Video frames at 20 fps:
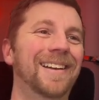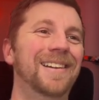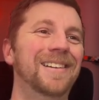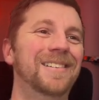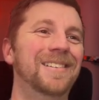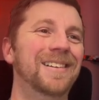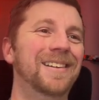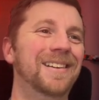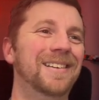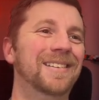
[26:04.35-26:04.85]

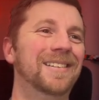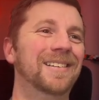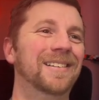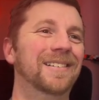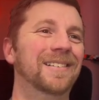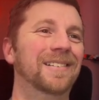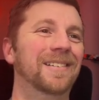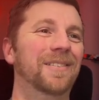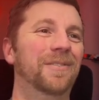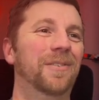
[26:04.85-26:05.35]
Jeez.
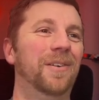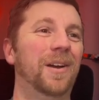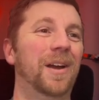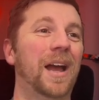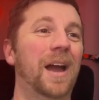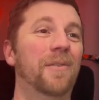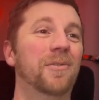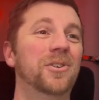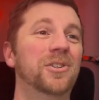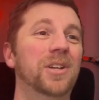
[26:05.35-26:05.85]

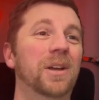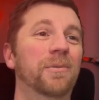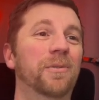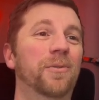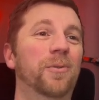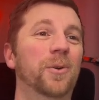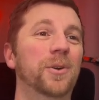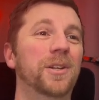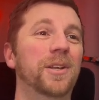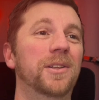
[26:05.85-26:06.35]
Average time of
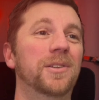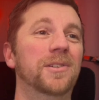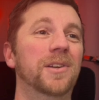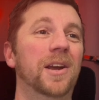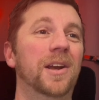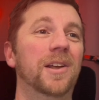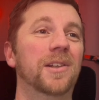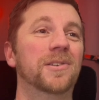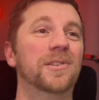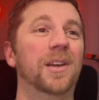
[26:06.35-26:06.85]
14
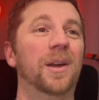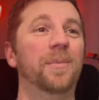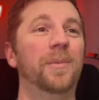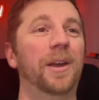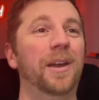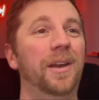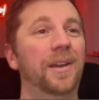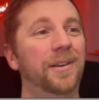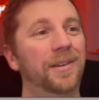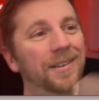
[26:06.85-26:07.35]
seconds. I'm
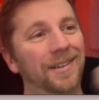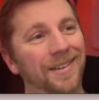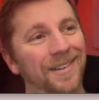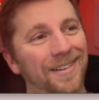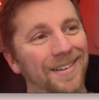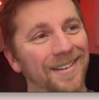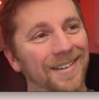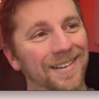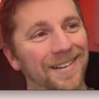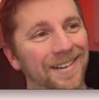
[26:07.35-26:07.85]
ahead.
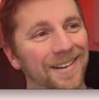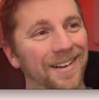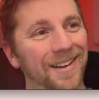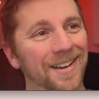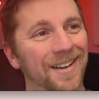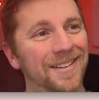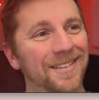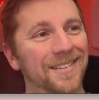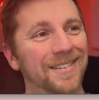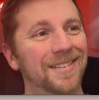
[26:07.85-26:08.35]

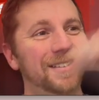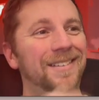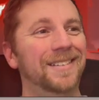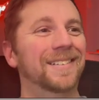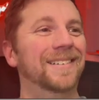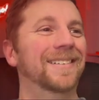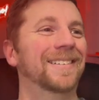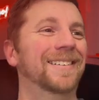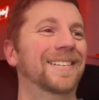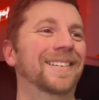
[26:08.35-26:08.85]
Yes.
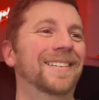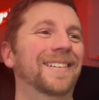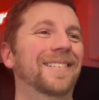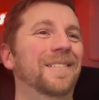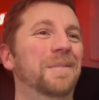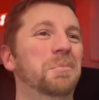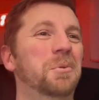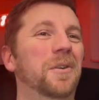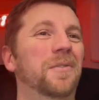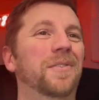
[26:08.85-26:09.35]

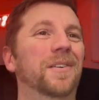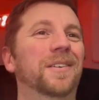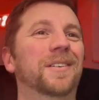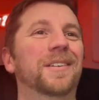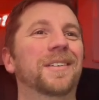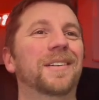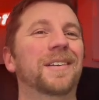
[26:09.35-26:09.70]
Perfect.